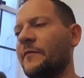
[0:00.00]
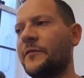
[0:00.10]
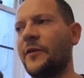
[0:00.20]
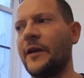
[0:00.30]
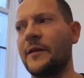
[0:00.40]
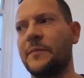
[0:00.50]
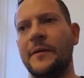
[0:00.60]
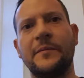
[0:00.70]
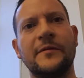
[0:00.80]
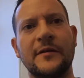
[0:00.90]
of training
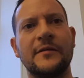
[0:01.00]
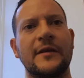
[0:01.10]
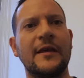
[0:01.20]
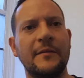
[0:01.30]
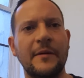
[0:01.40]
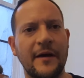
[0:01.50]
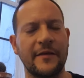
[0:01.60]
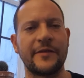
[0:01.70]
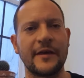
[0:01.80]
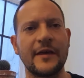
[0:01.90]
people do to keep
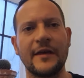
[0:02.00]
healthy,